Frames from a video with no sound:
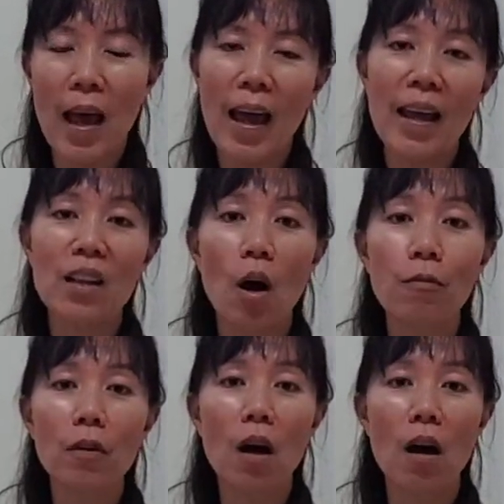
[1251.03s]
And
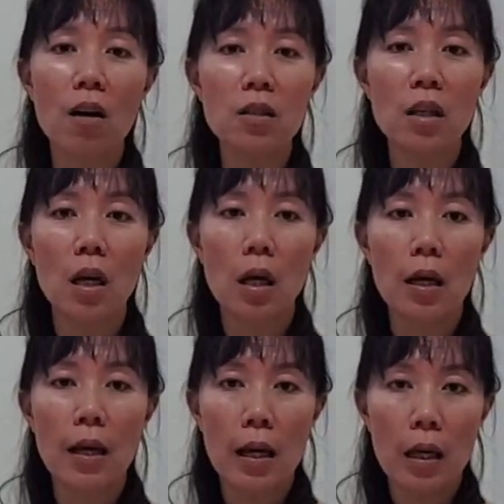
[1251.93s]
of course,
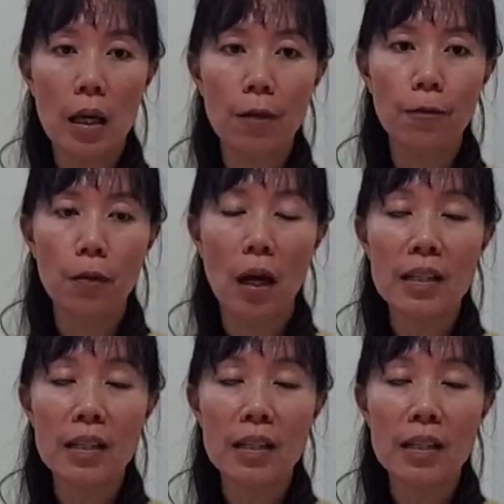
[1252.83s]
if you